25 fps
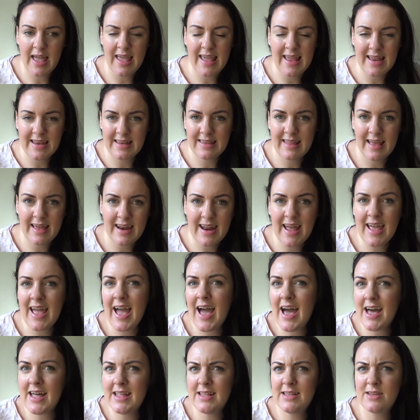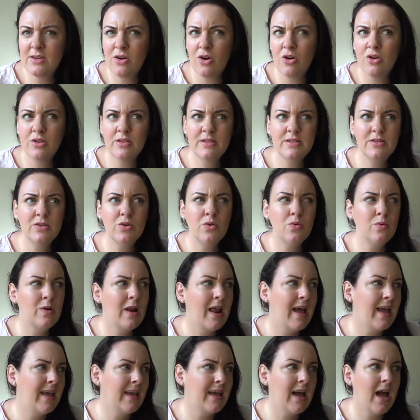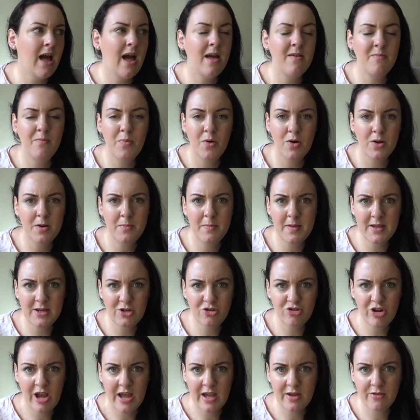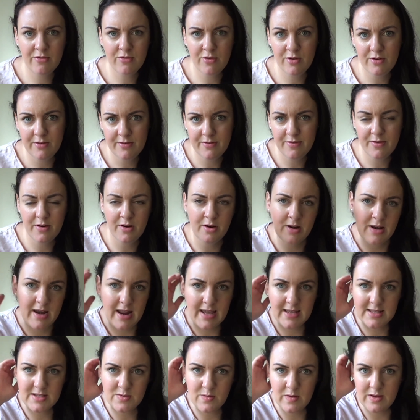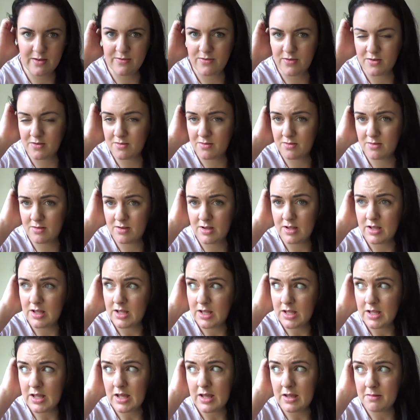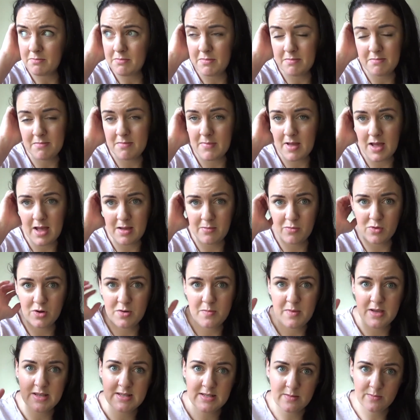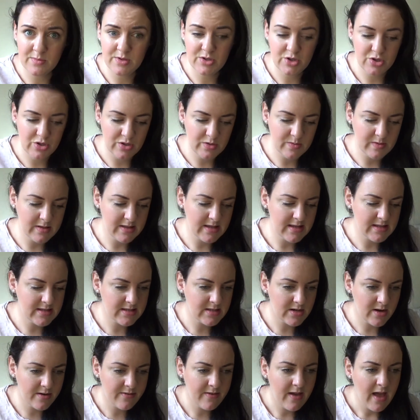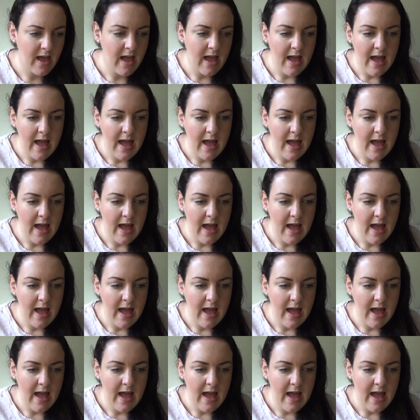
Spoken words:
in that I had also like, I bought a big jackfruit for next week for I'm going to make some stews with it and stuff.